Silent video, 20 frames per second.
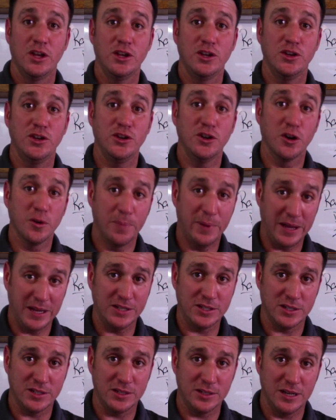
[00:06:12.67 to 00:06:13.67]
your
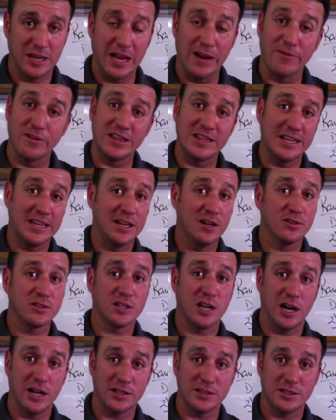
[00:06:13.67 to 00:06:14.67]
patient, everything else
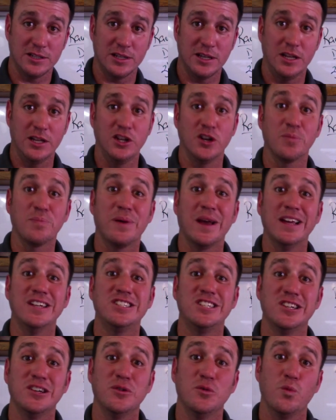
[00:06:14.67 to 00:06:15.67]
constant, your
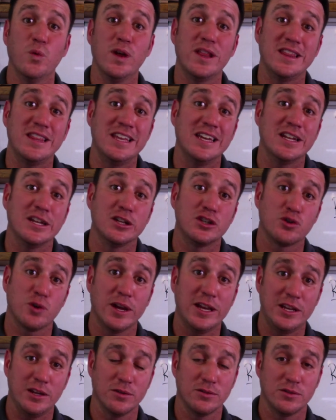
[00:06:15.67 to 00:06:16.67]
patient with the
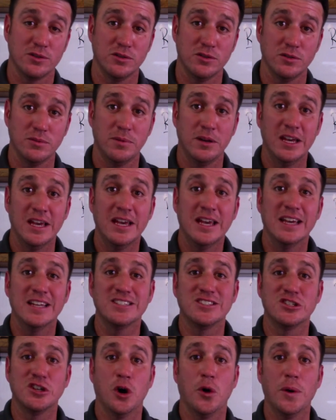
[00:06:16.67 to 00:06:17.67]
endotracheal tube
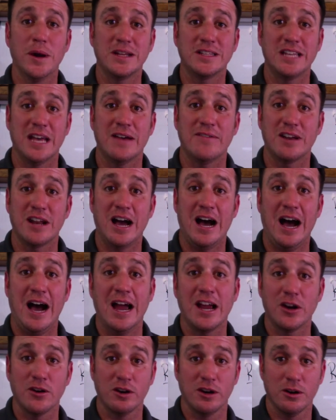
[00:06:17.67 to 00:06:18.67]
is going to have a
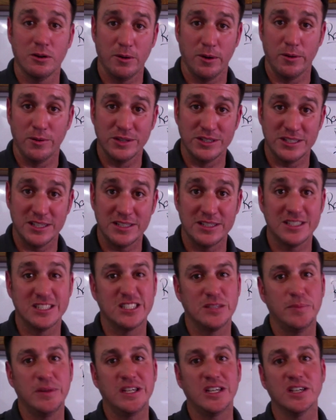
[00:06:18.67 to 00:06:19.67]
higher airway
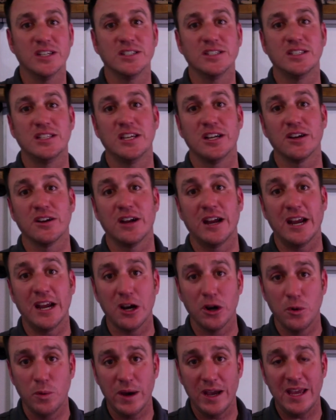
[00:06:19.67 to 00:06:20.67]
resistance because their
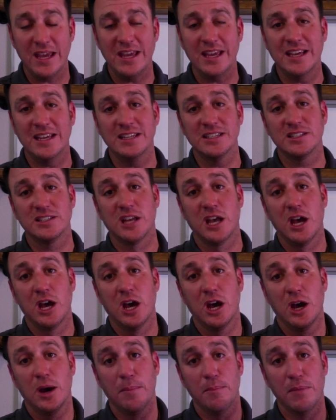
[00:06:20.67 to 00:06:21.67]
airway is
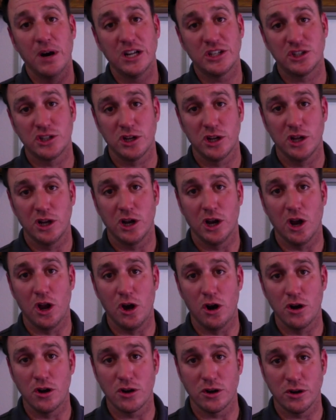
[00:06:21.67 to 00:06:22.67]
much
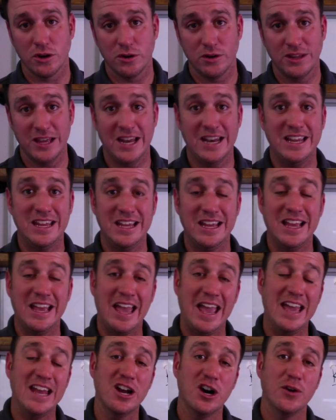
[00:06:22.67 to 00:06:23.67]
longer. That
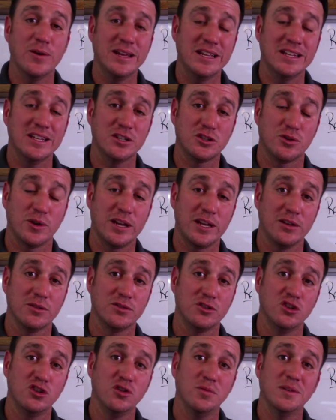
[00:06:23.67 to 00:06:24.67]
8
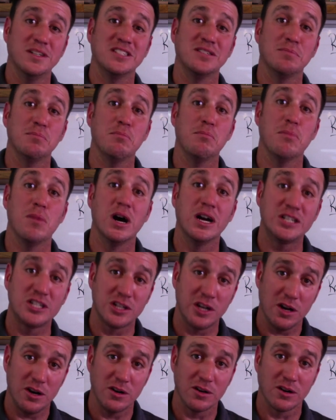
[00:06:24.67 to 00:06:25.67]
endotracheal tube is much
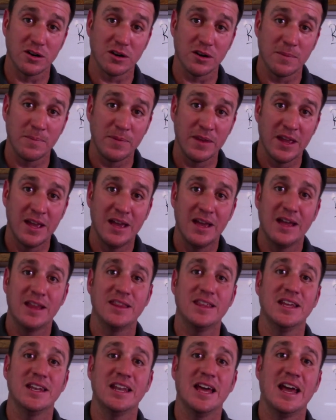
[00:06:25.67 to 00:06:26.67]
longer
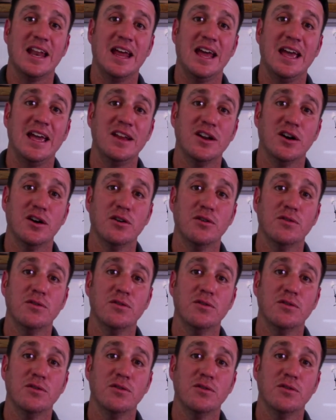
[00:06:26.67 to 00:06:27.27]
than that 8